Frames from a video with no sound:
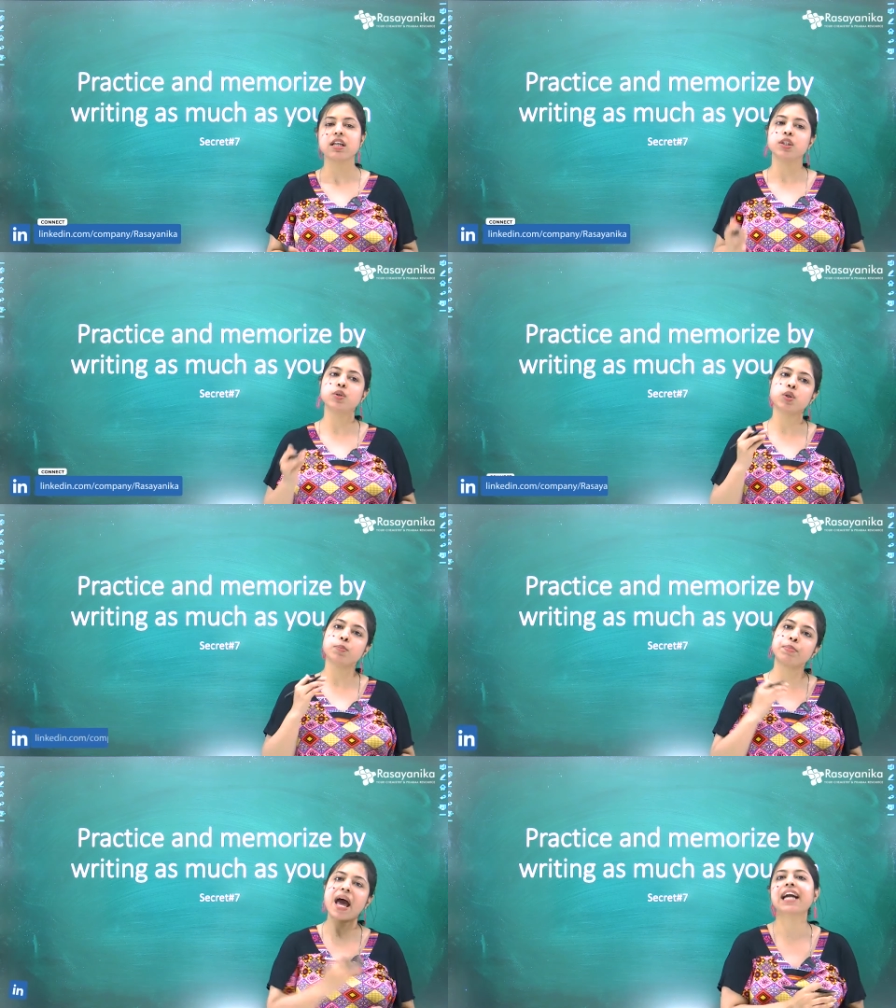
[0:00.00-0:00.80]
you
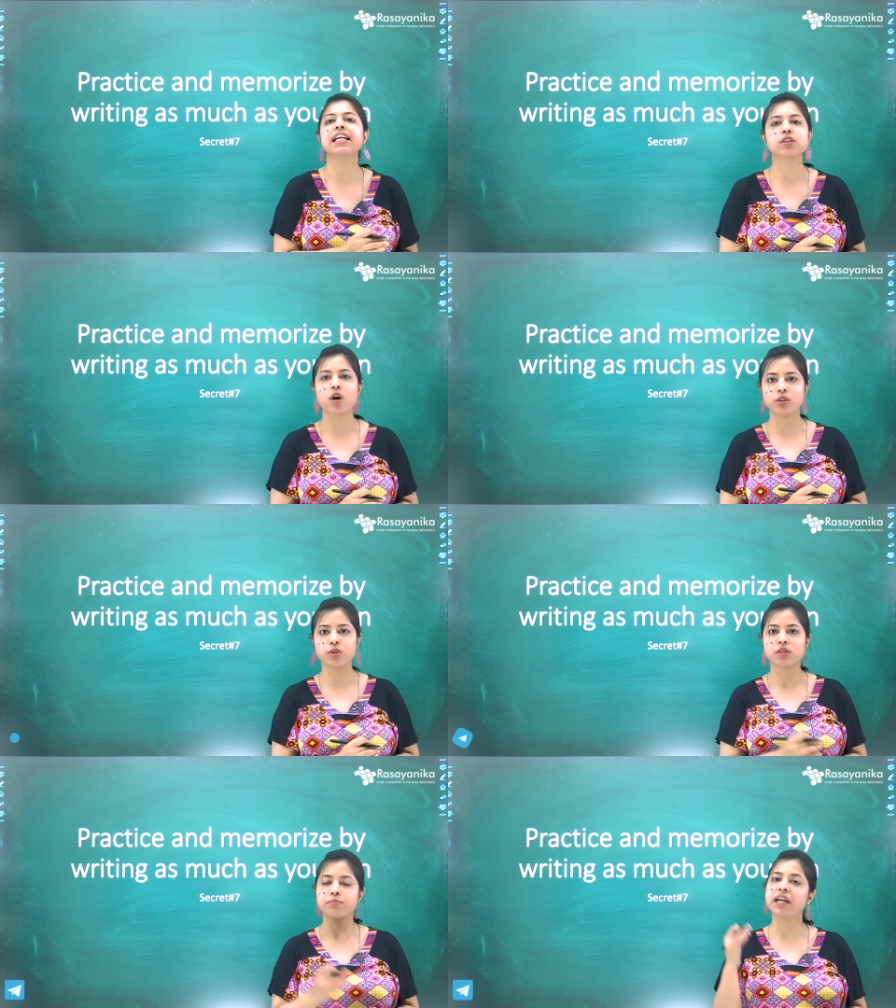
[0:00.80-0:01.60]
should practice all
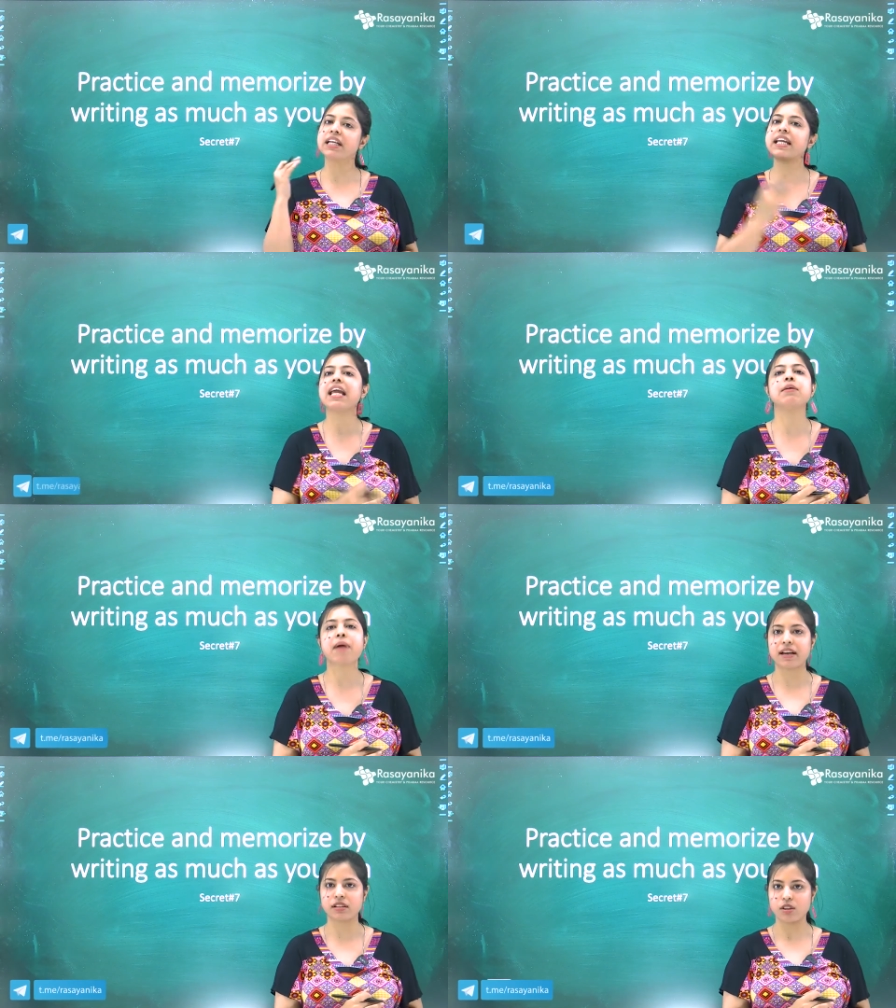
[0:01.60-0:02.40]
those in daily
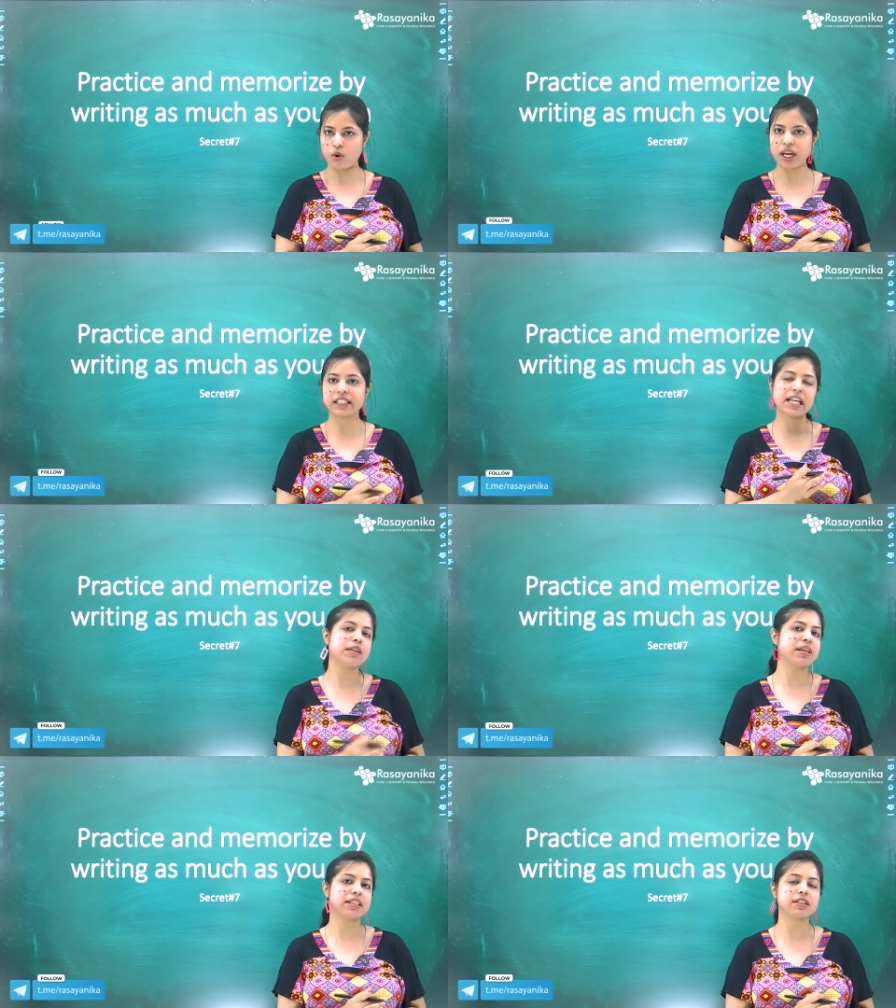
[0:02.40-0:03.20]
manner okay
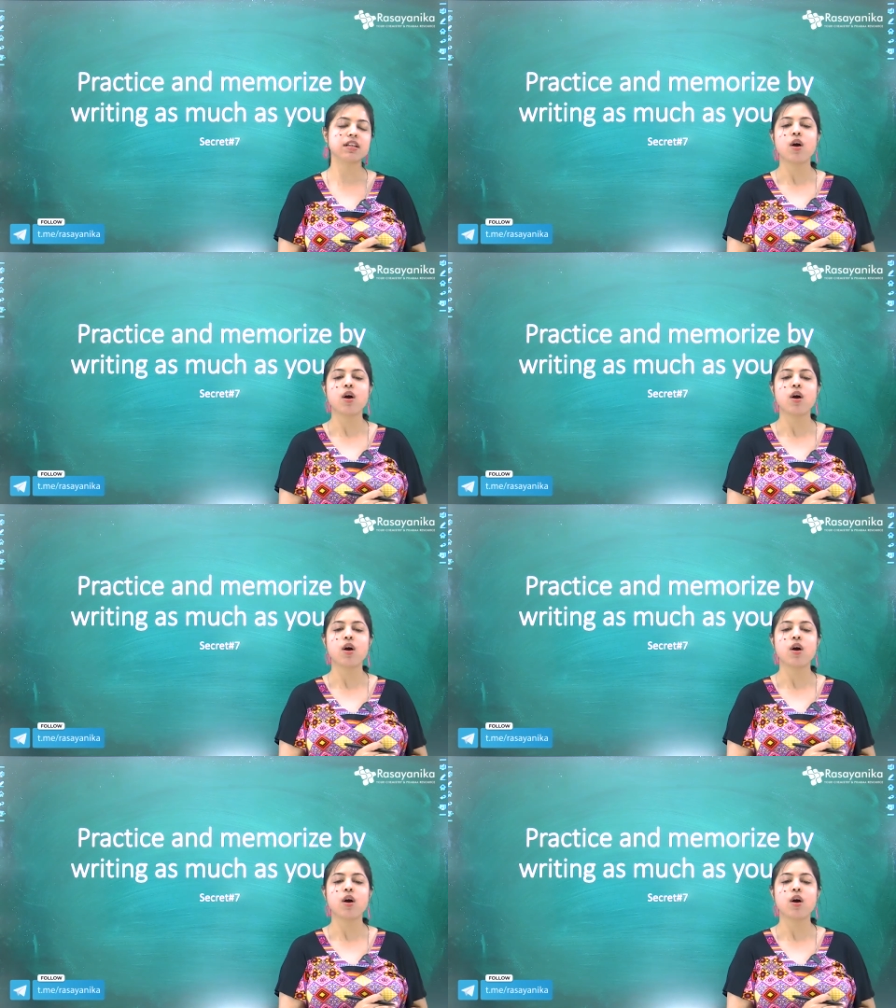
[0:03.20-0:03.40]
daily basis